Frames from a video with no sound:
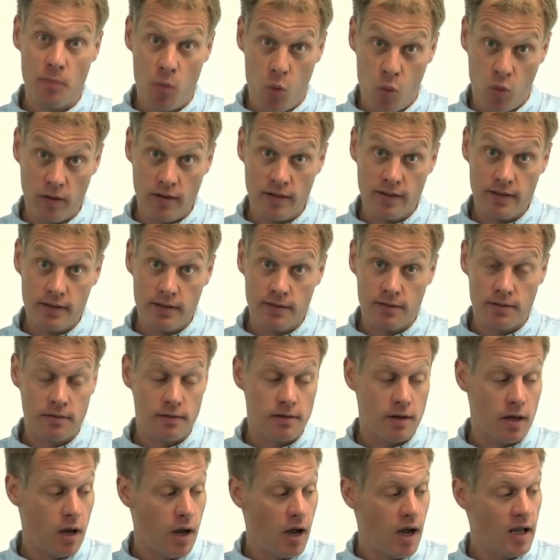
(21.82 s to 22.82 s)
important,
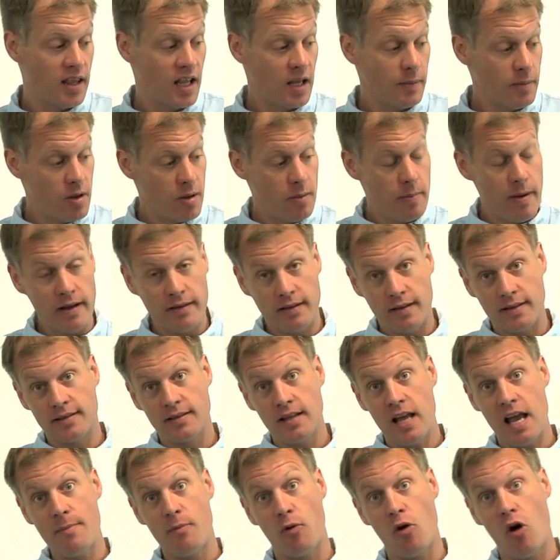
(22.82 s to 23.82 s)
uh, a little bit about the
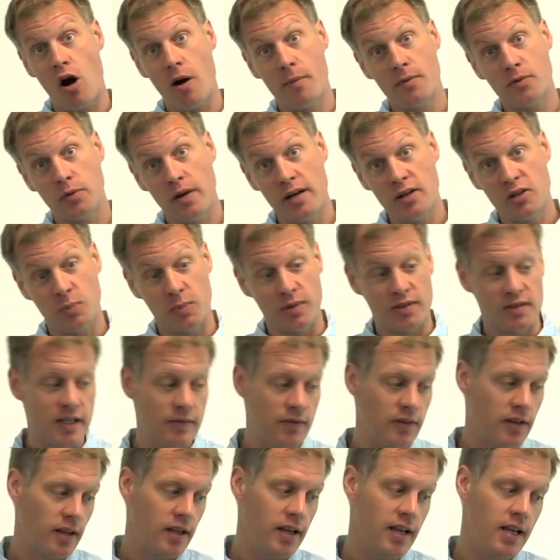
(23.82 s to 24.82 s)
cyber arms race
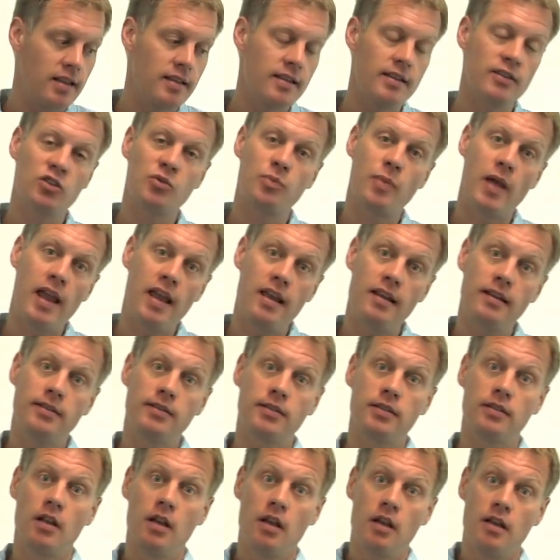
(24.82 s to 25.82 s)
specifically in this
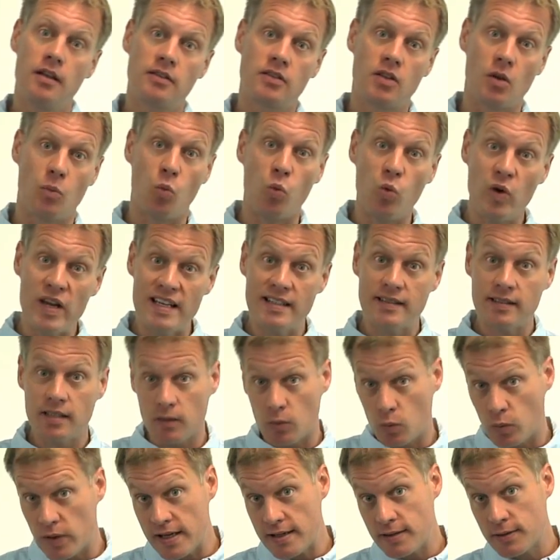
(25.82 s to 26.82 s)
space, some
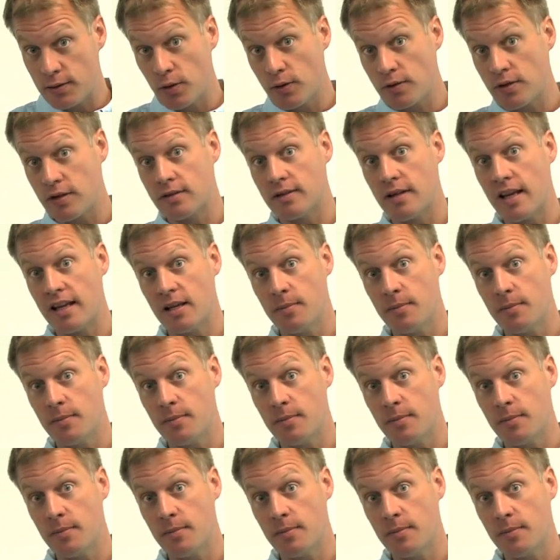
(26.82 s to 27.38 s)
recent research that's